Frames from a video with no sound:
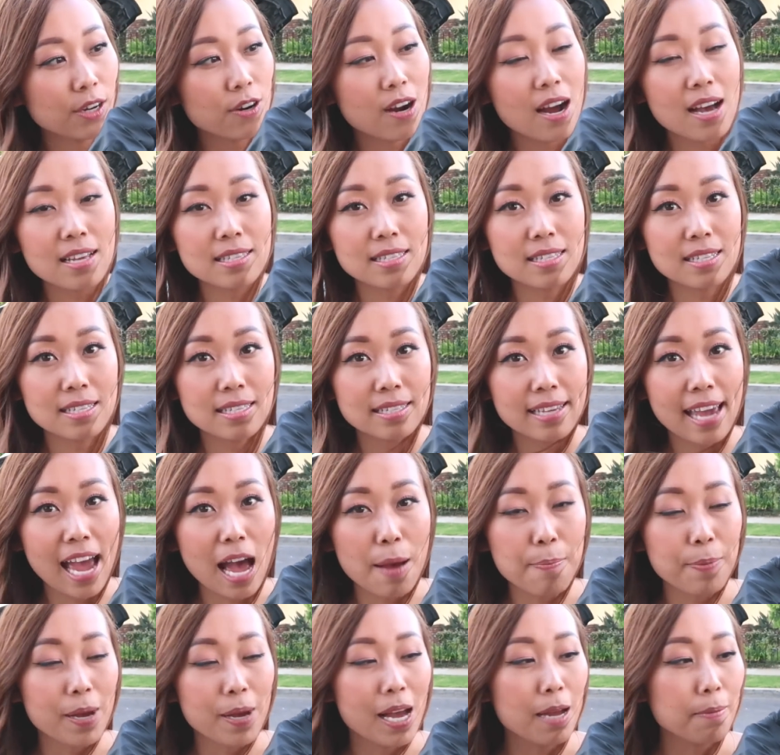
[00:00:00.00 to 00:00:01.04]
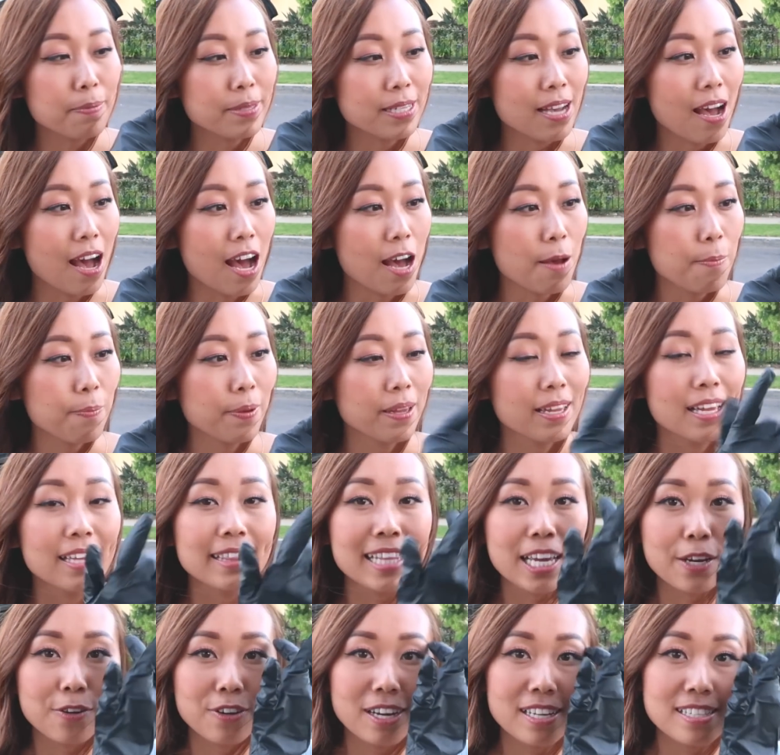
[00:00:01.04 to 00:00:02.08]
across this gap up top
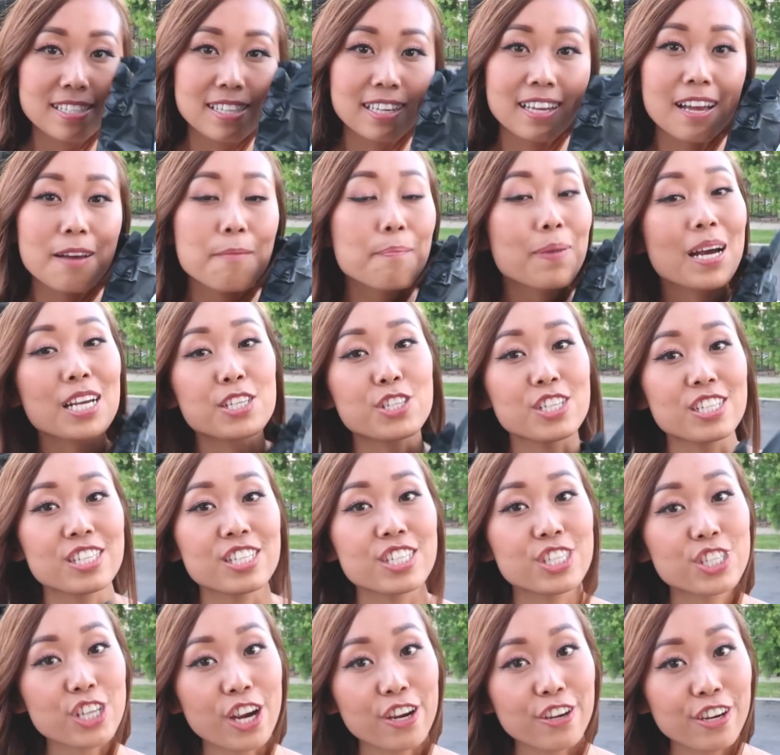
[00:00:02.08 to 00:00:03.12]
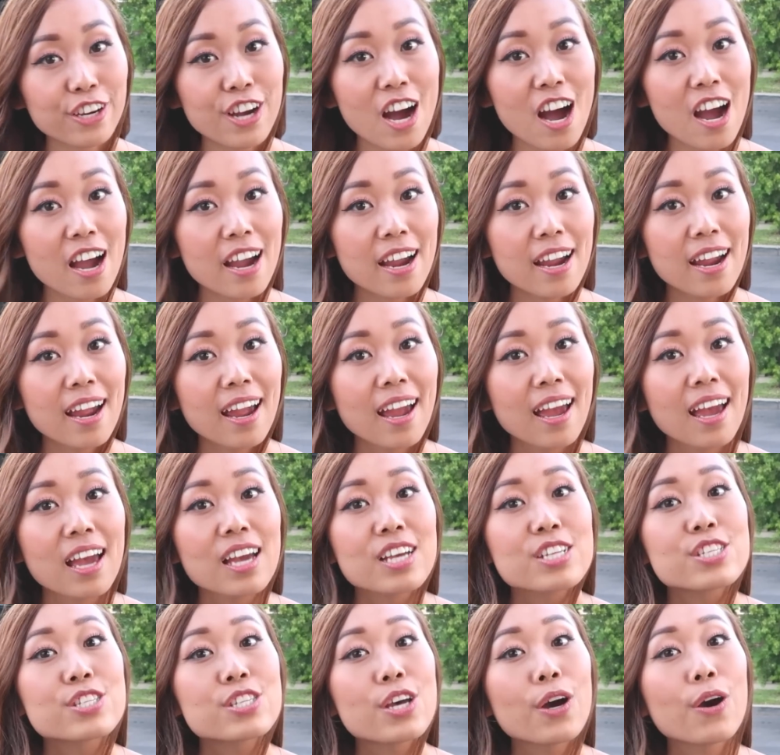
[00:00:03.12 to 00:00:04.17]
that creates the combustion to start your car.
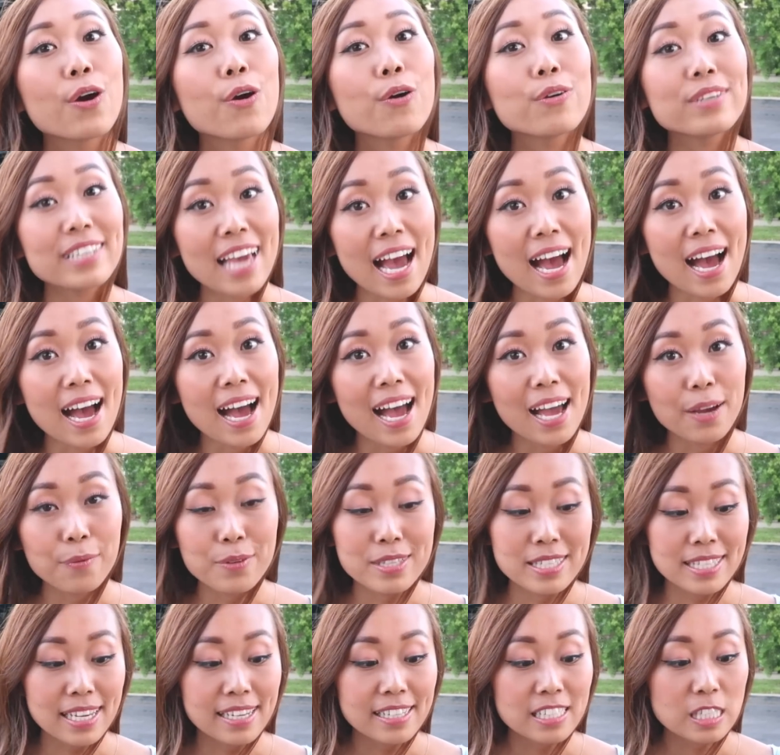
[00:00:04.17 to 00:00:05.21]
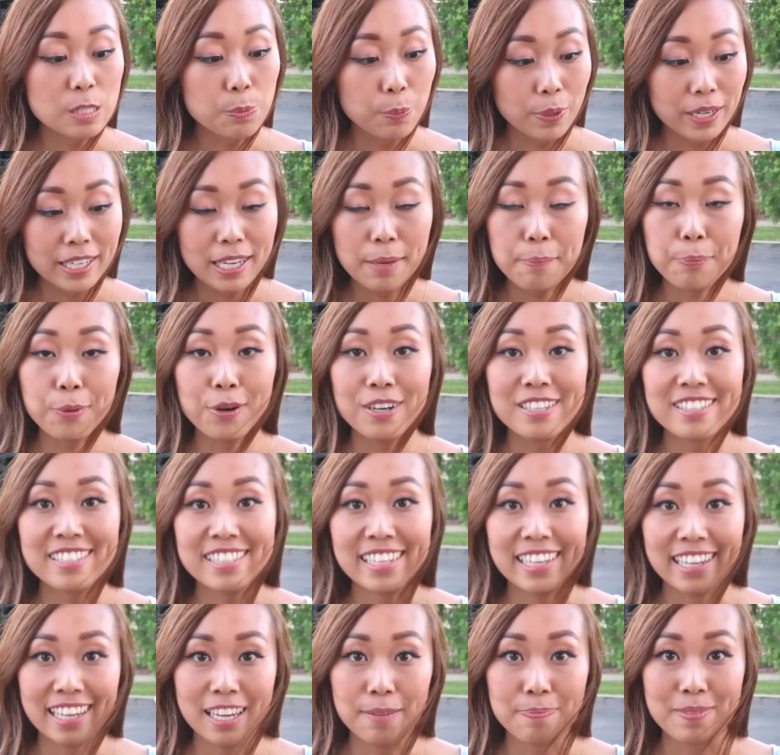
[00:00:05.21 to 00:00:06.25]
So yeah, I would say it's pretty important to
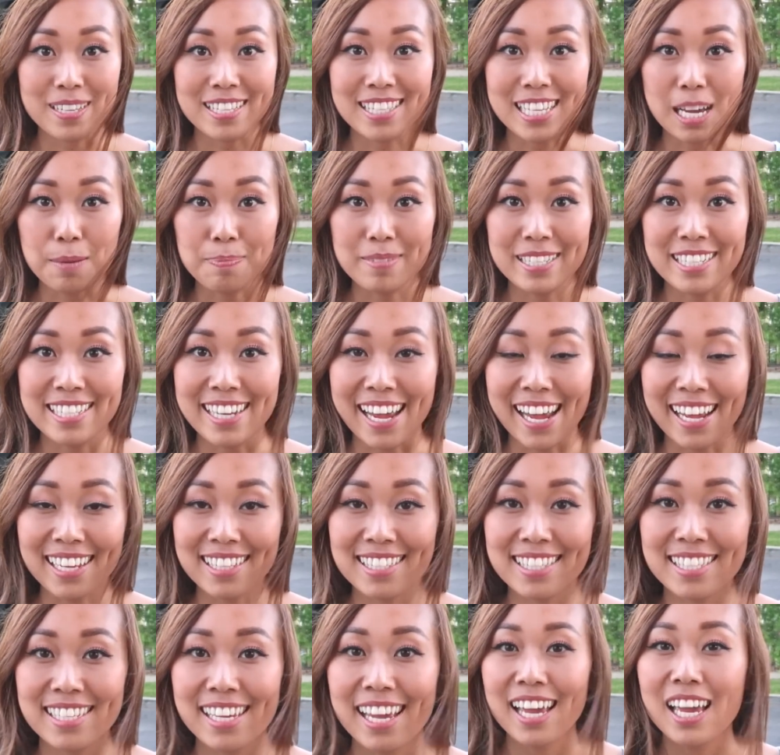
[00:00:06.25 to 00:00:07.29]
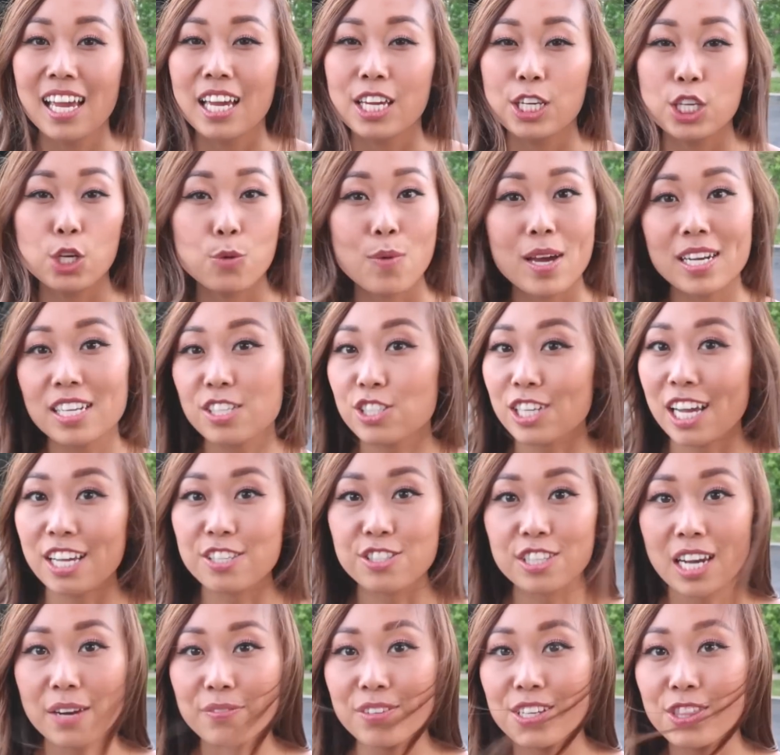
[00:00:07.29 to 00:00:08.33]
keep this up to date. You'll want to change
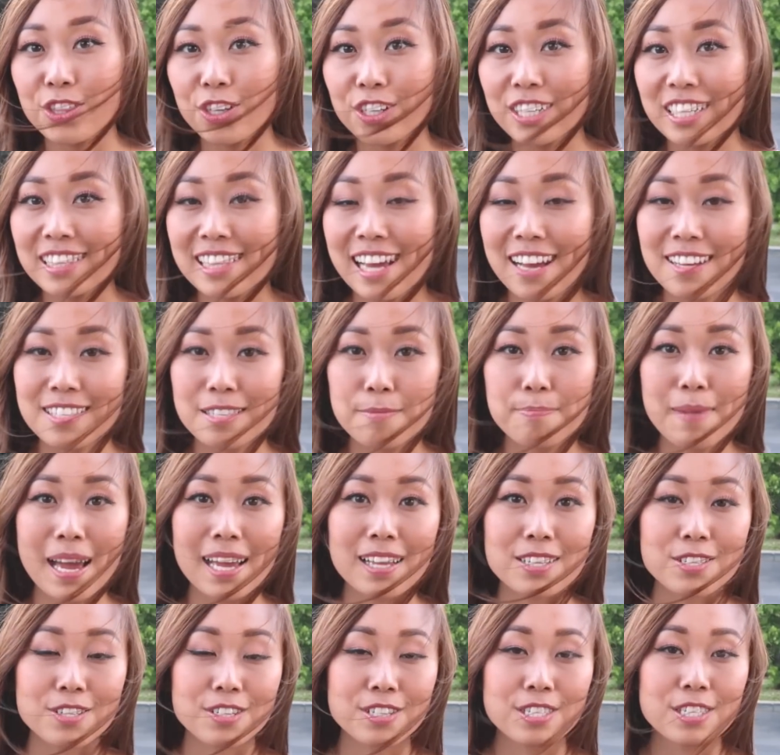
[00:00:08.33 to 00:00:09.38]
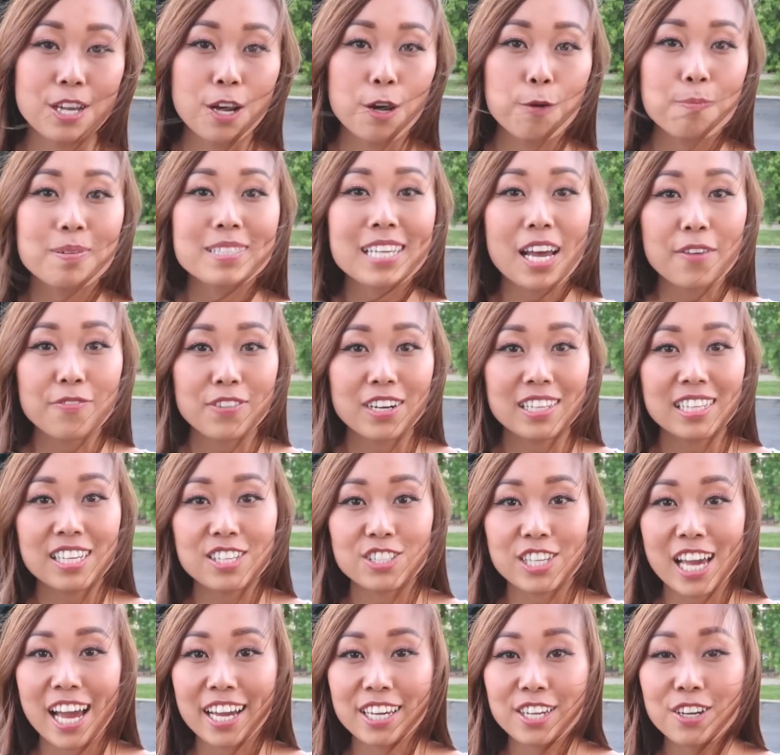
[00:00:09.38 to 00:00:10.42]
it every 30,000 miles or so, but definitely
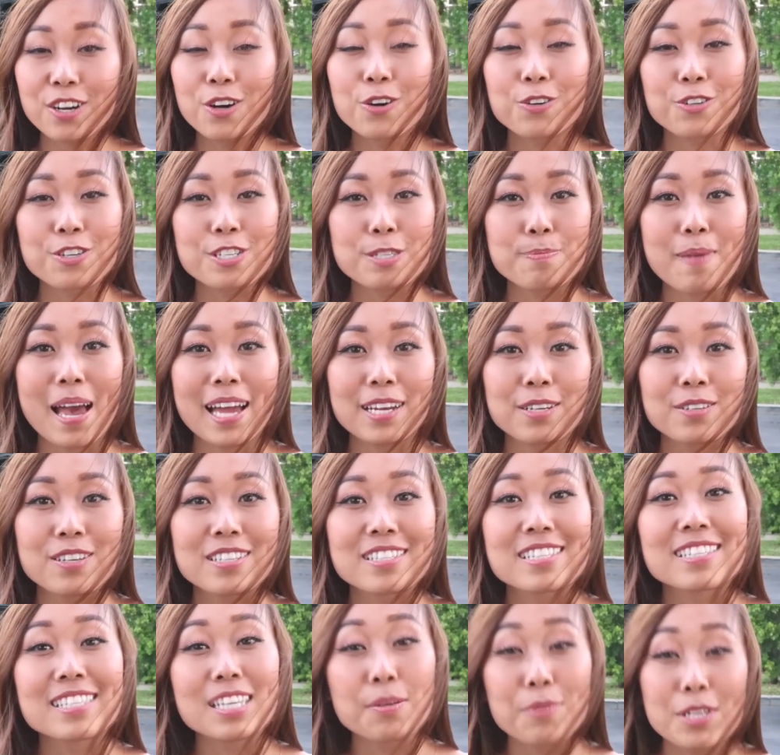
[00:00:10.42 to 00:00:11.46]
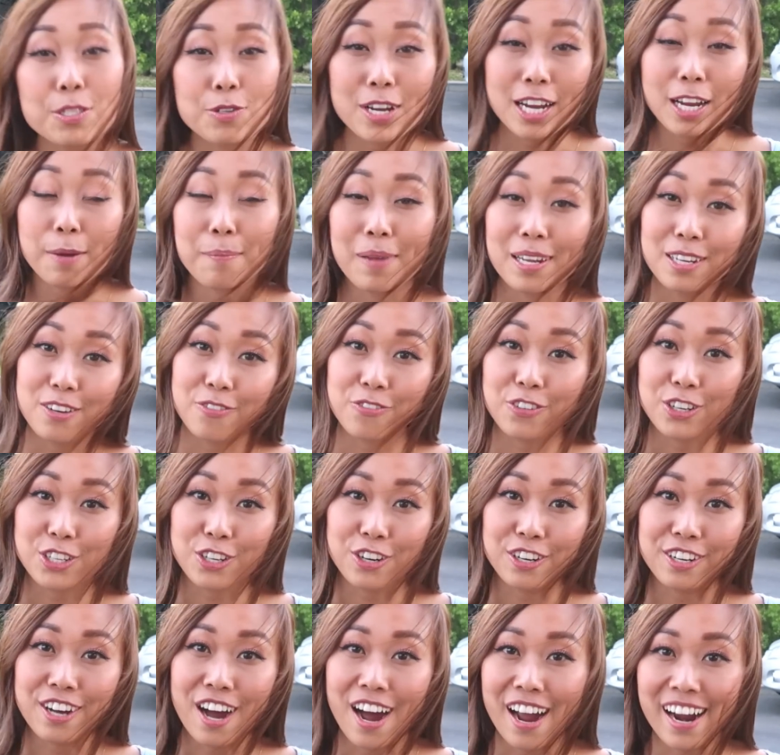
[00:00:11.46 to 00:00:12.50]
check your owner's manual to see what's recommended for
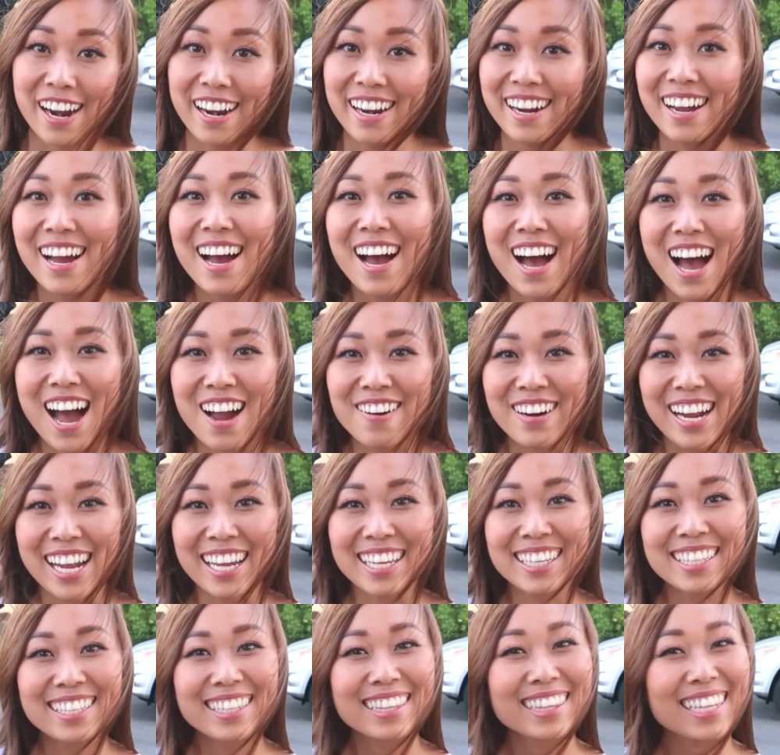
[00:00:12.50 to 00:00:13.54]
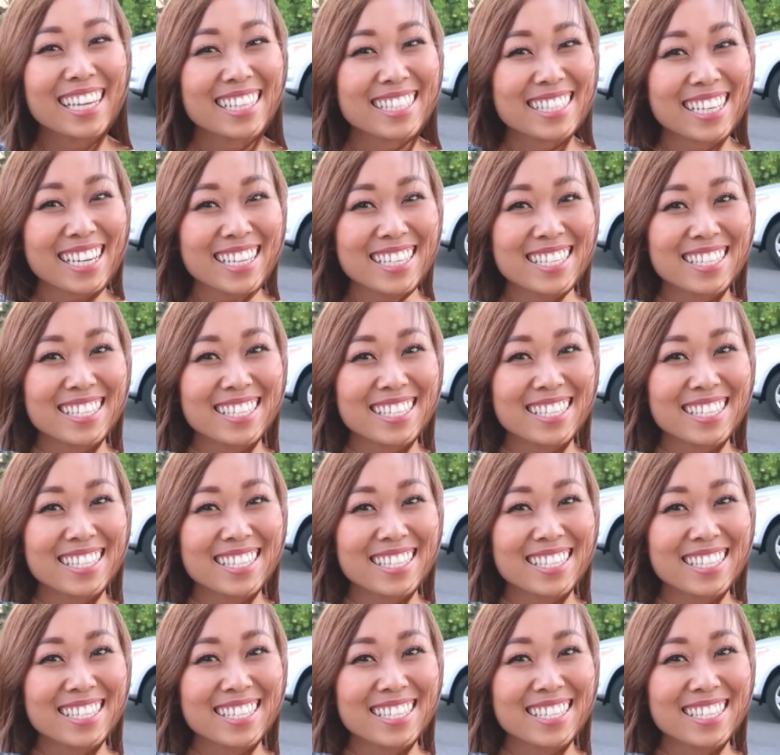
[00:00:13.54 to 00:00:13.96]
your car. All right, let's get